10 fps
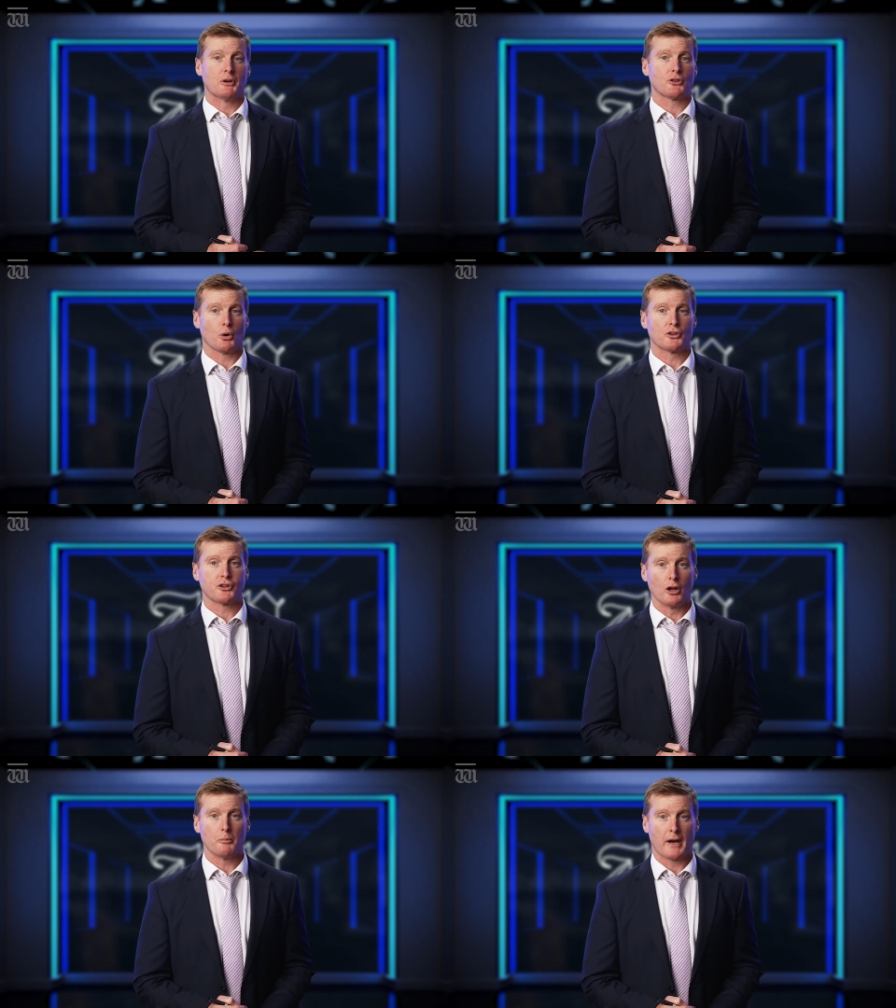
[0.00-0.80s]
you install
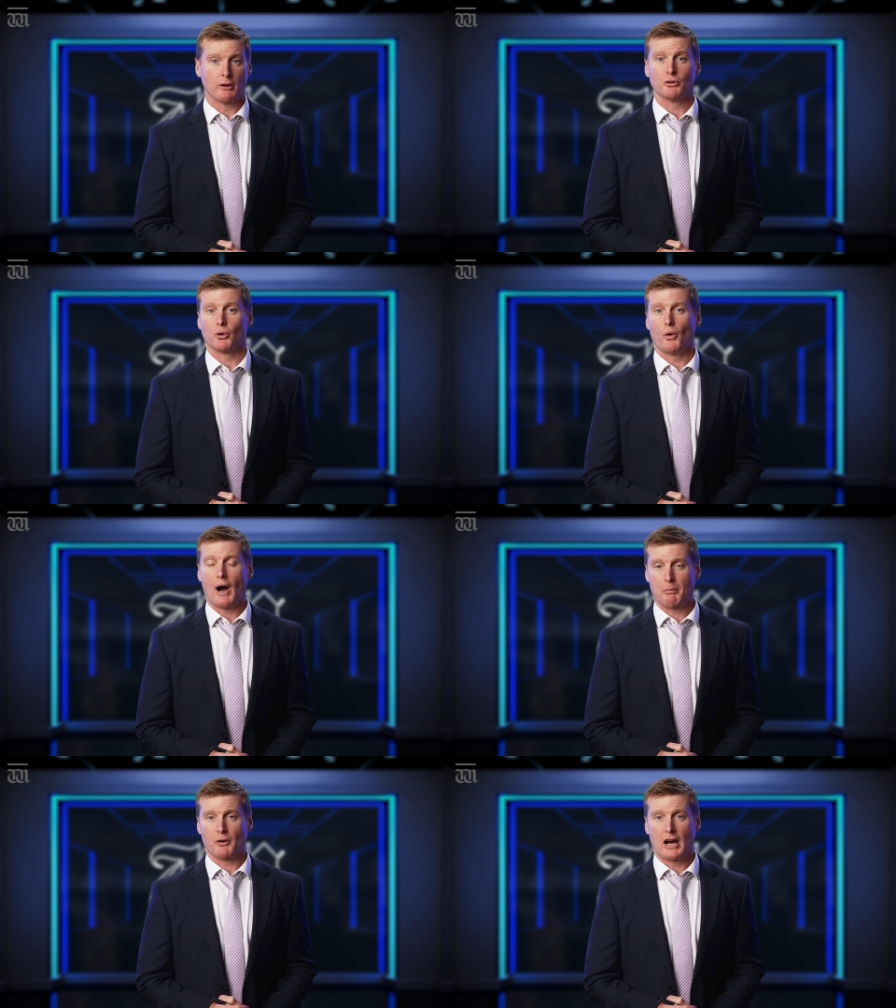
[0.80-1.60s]
solar panels or
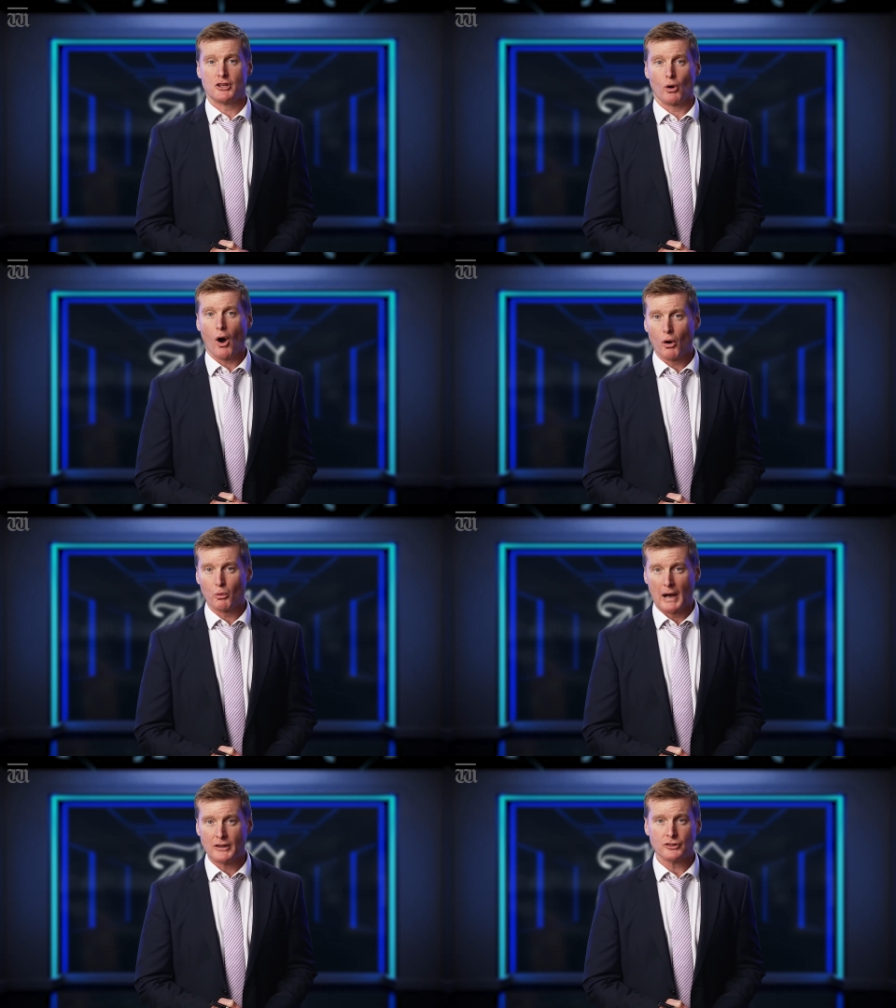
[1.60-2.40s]
upgrade your
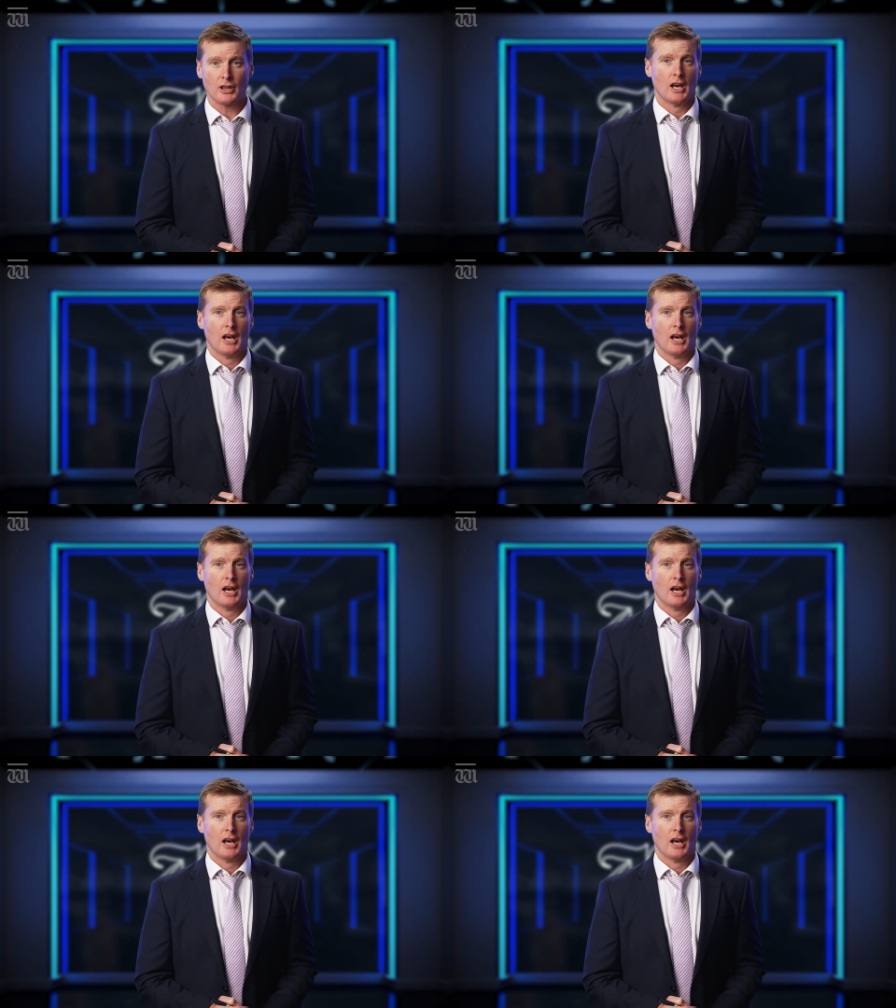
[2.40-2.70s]
old ones,